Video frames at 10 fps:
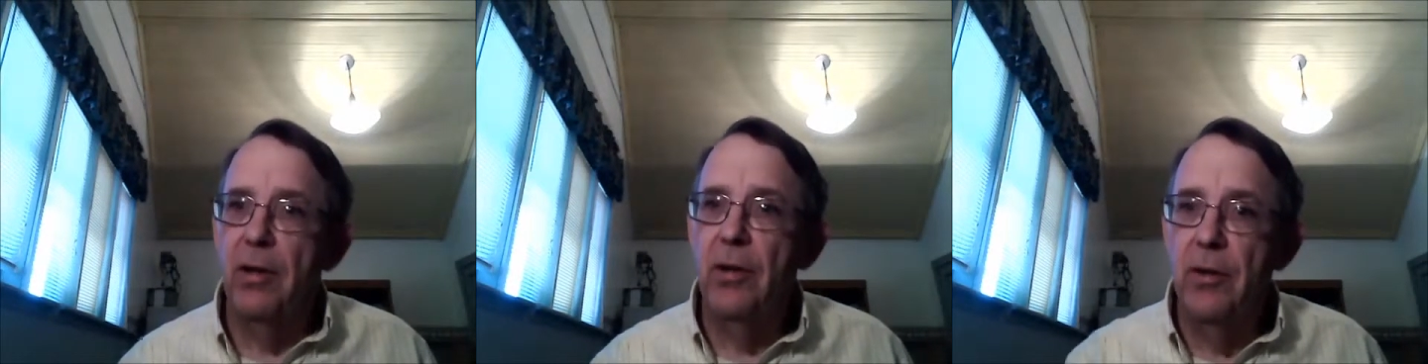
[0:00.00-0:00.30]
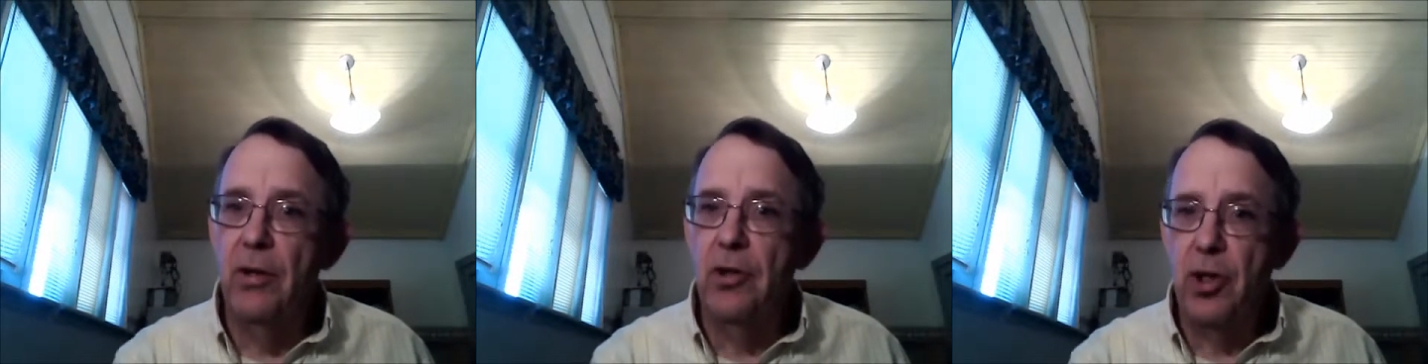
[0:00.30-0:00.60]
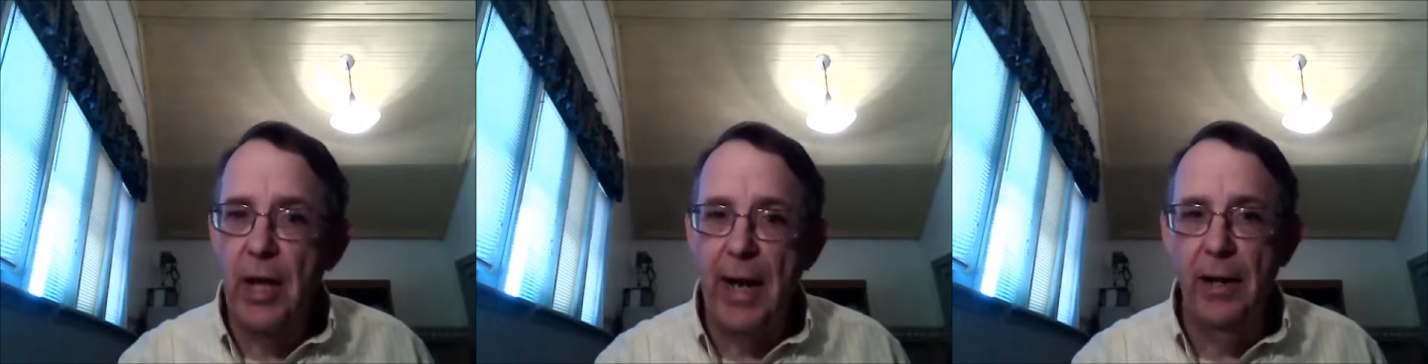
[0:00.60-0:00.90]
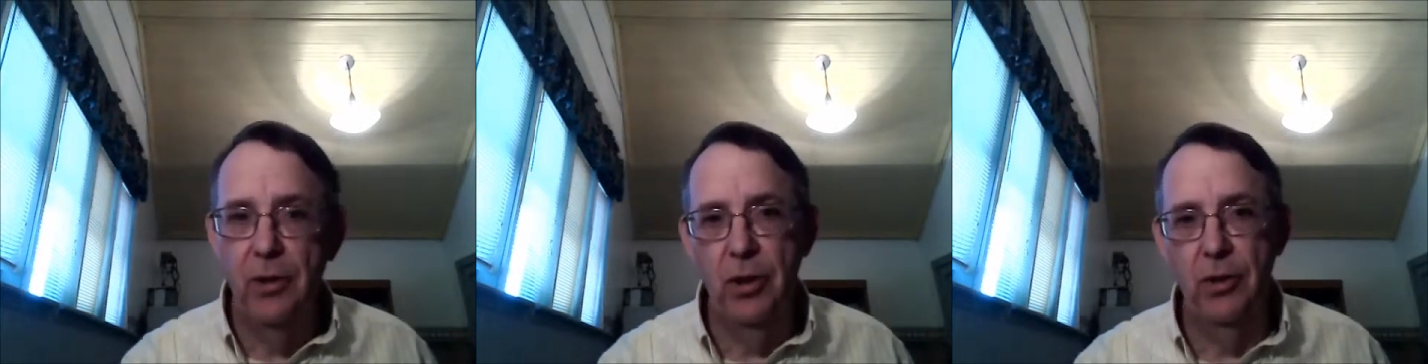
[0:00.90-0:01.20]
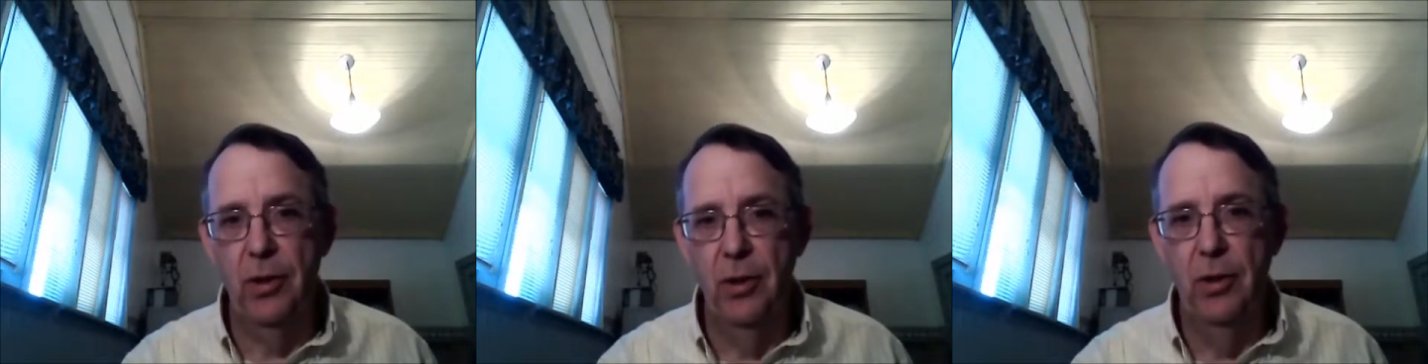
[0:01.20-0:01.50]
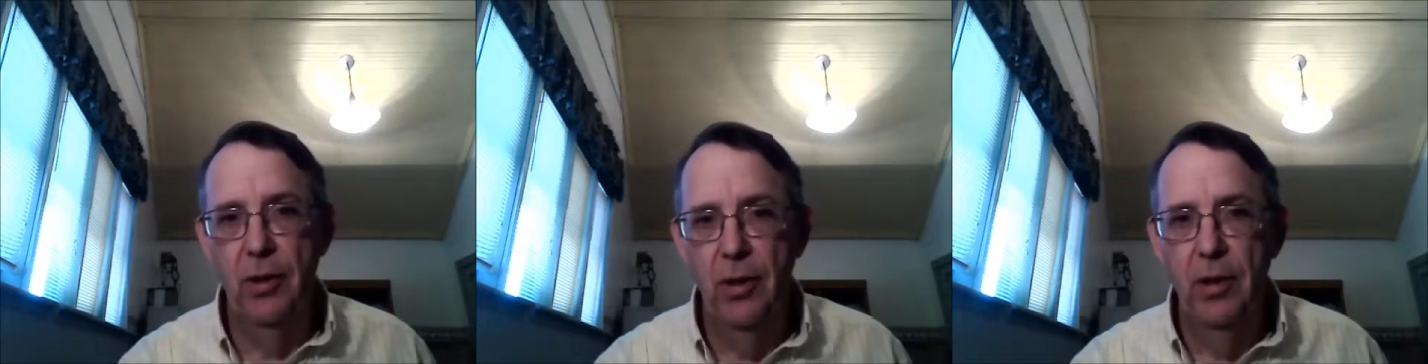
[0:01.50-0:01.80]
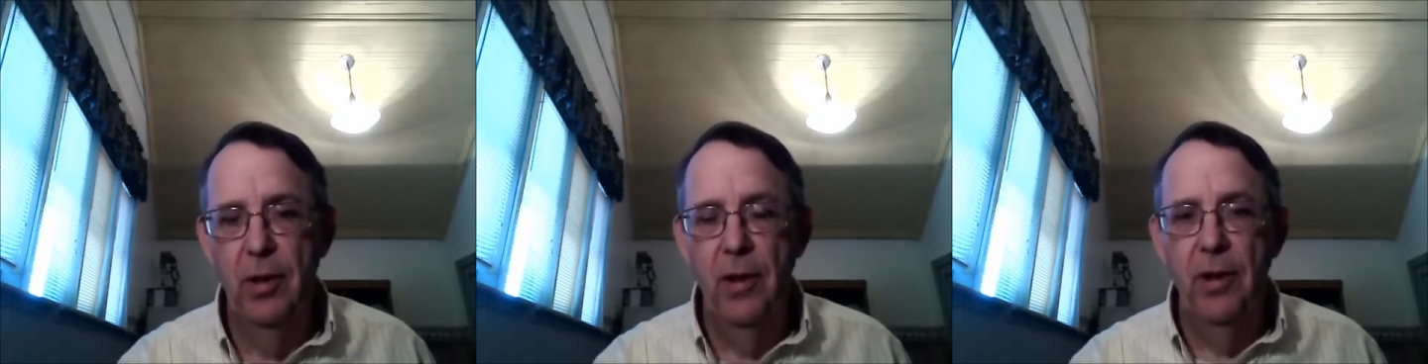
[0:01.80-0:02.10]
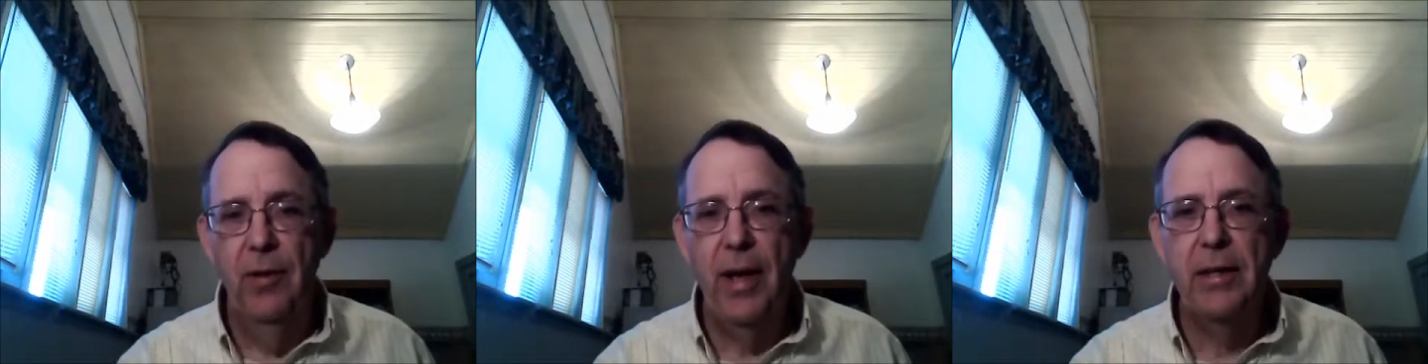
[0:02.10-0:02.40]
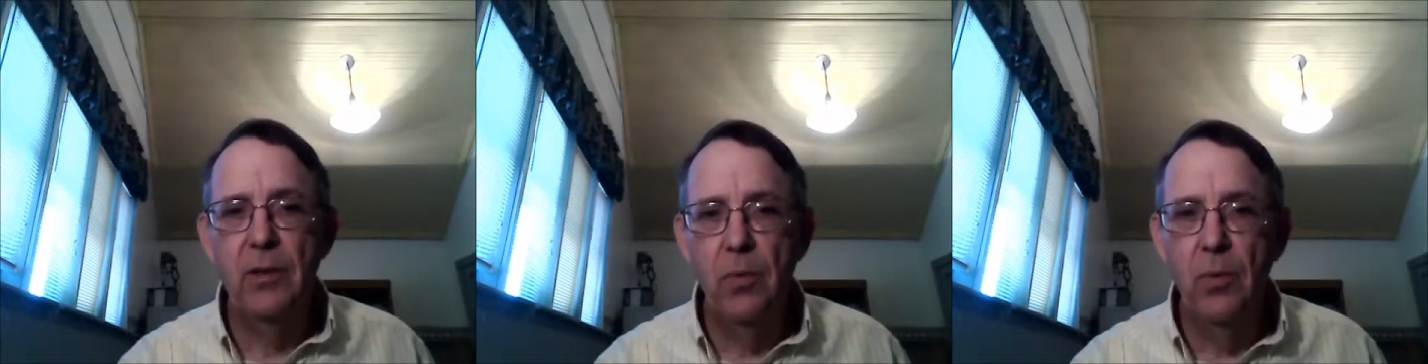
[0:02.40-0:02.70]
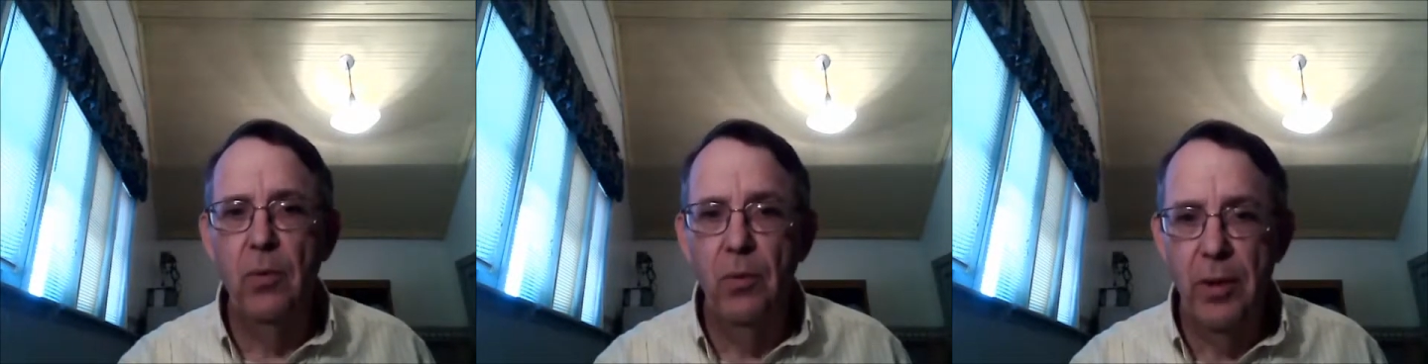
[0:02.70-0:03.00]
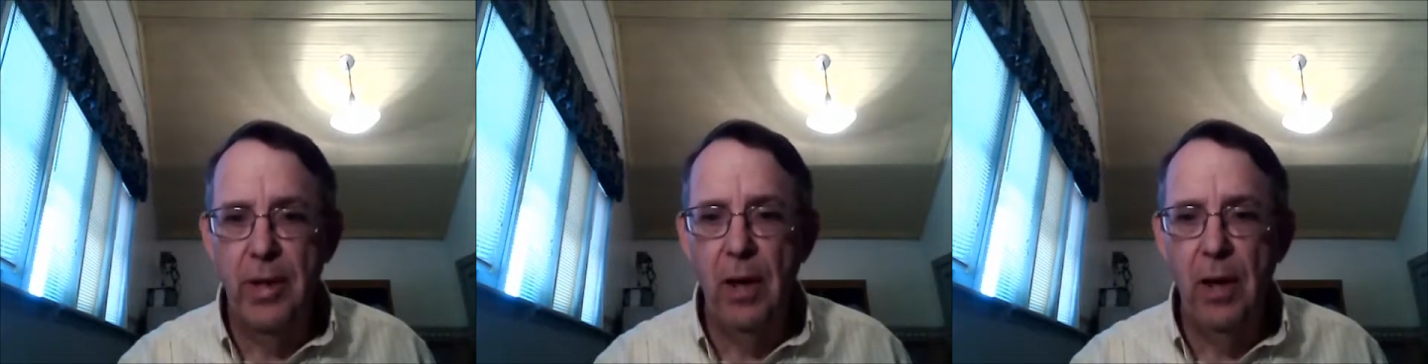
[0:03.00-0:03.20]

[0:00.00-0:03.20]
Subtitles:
there's challenges. That's what they